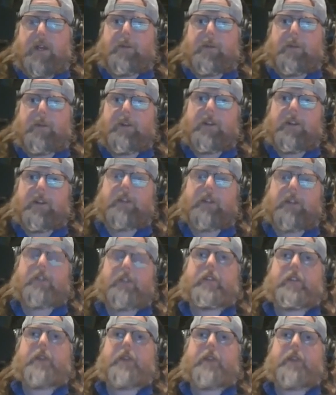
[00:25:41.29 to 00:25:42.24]
but did
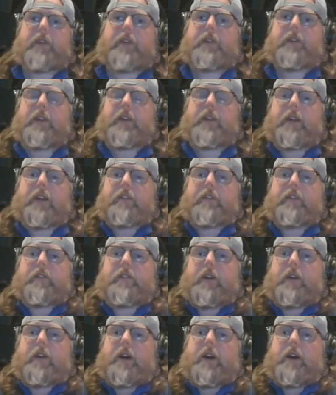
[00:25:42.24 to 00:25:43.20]
Stephon Diggs,
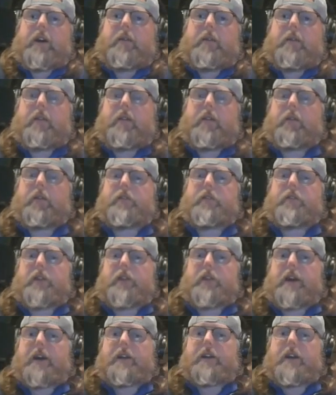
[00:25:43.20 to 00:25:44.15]
it was a
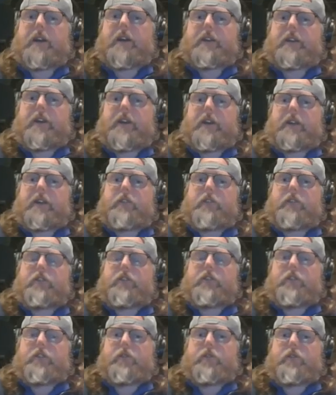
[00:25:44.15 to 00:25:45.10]
non-contact
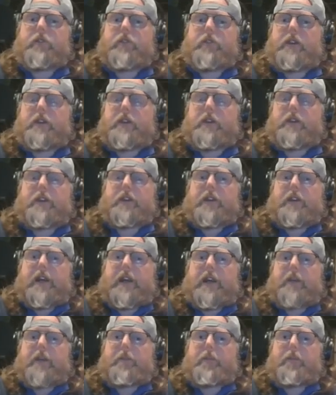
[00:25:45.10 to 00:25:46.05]
injury to his knee, and did it
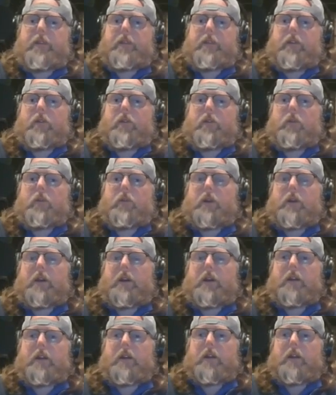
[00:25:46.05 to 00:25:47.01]
happen, though,
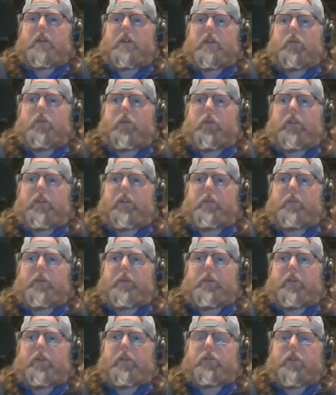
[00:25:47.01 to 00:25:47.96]
when the
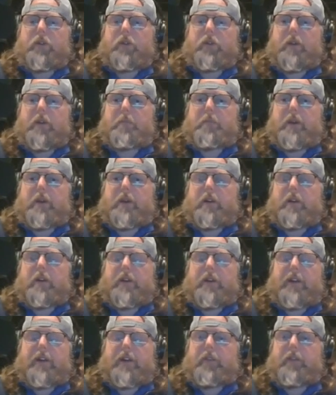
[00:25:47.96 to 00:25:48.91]
Bills were up by, or
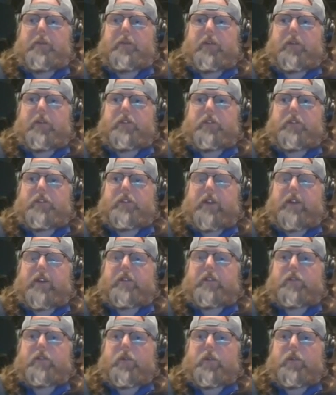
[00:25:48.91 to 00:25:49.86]
not the Bills, the
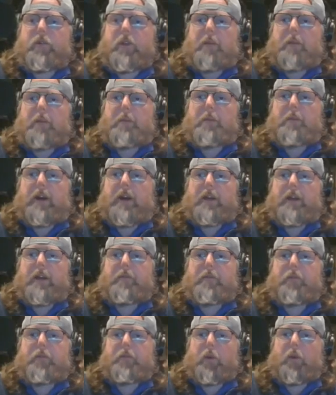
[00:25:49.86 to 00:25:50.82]
Texans were up by
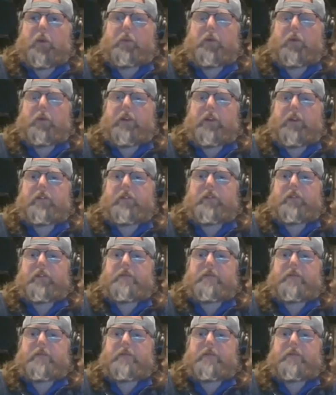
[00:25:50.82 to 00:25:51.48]
40 points?